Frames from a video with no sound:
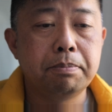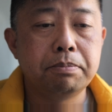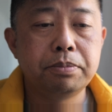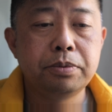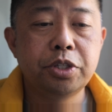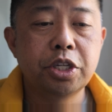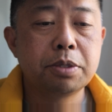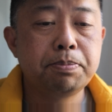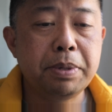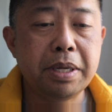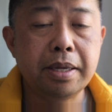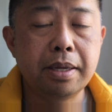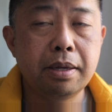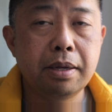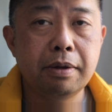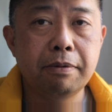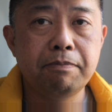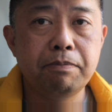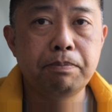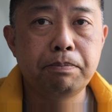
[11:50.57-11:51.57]
Just
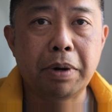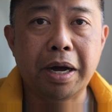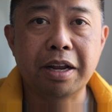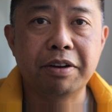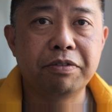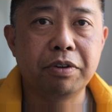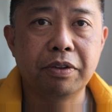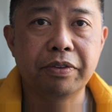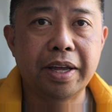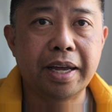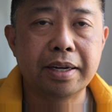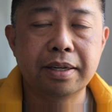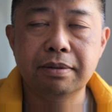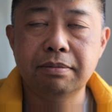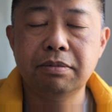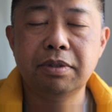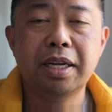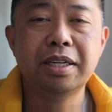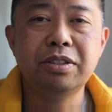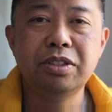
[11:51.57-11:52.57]
be mindful that
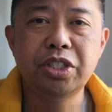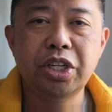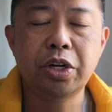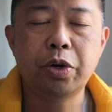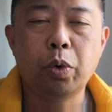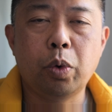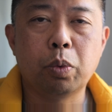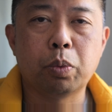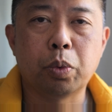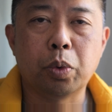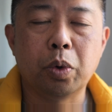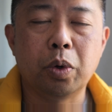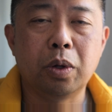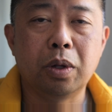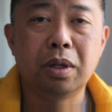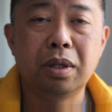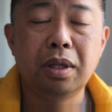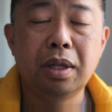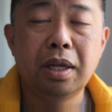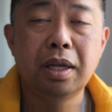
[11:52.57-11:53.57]
in general
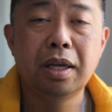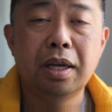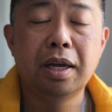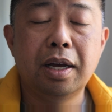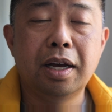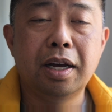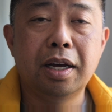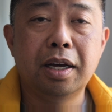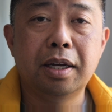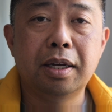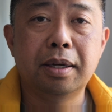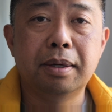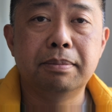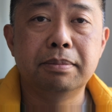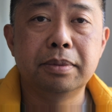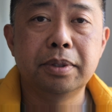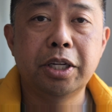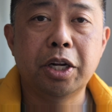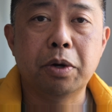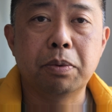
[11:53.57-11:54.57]
rule,
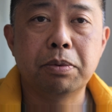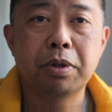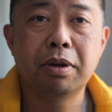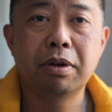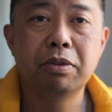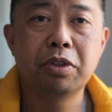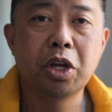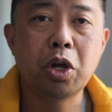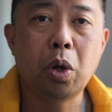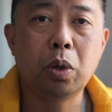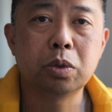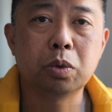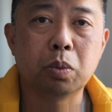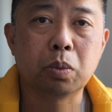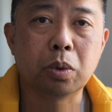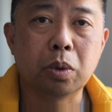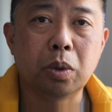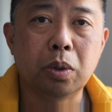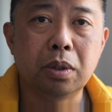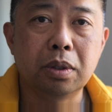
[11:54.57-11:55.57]
the golden
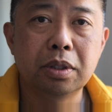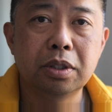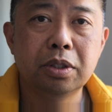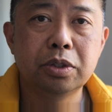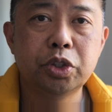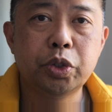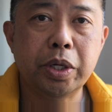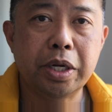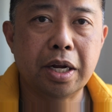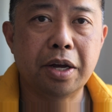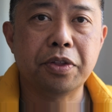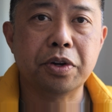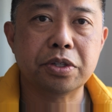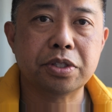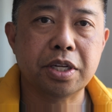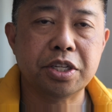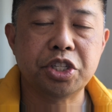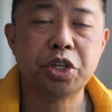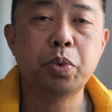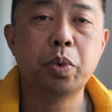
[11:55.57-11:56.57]
rule: treat
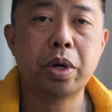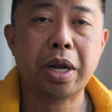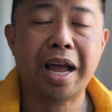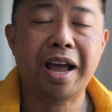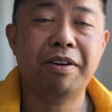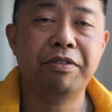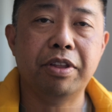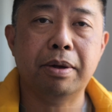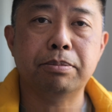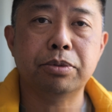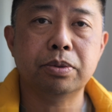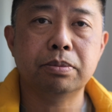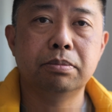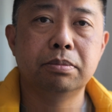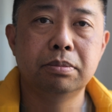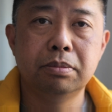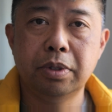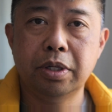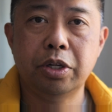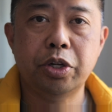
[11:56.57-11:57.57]
others as you would have them.
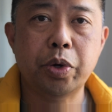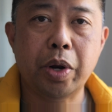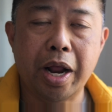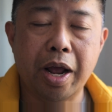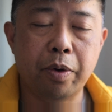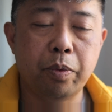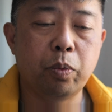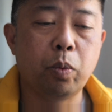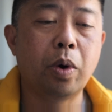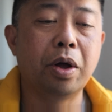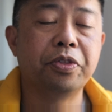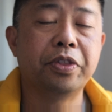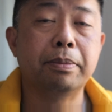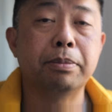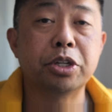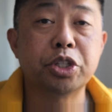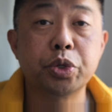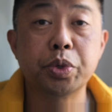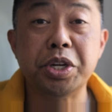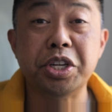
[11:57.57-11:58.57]
Want them
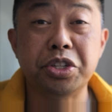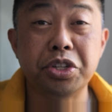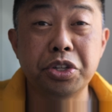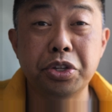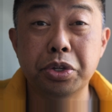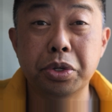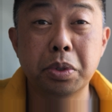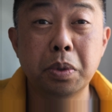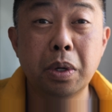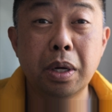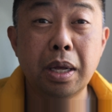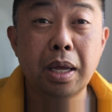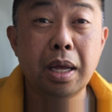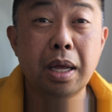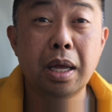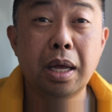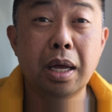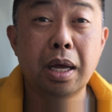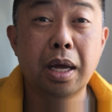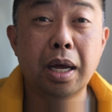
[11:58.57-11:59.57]
to treat you.
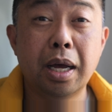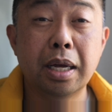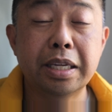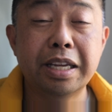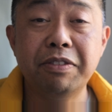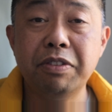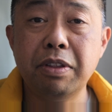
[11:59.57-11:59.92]
Give